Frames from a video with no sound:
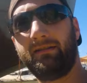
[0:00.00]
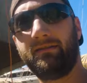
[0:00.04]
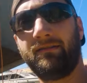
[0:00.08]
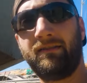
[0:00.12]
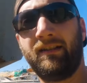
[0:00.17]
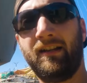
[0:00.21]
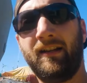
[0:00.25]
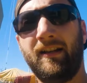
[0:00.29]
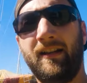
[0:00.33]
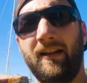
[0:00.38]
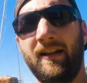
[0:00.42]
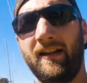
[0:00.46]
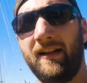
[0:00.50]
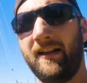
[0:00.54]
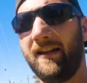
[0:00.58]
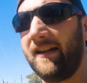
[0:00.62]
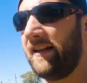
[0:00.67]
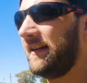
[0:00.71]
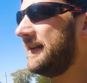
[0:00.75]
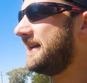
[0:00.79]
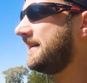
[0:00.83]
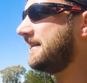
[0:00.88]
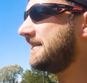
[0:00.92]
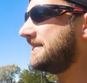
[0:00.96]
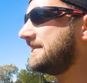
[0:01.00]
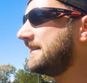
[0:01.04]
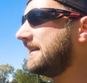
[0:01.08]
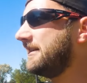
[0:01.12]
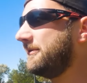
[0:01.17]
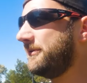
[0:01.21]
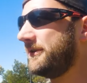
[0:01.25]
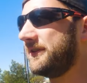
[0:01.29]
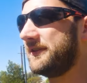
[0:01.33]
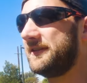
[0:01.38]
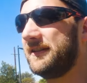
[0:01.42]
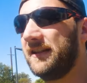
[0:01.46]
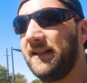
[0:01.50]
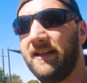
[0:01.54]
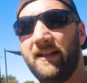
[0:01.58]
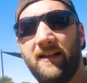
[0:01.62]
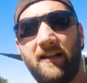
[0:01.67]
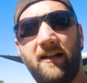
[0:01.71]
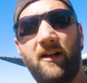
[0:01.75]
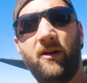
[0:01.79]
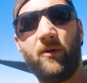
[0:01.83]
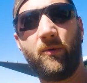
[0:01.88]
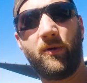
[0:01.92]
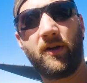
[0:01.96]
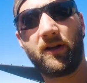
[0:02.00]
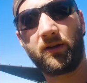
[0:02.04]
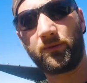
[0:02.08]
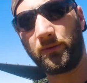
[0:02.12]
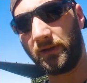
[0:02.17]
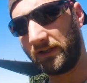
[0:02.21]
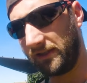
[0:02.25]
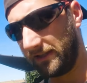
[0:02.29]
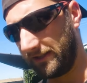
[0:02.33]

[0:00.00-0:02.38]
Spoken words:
and see what work we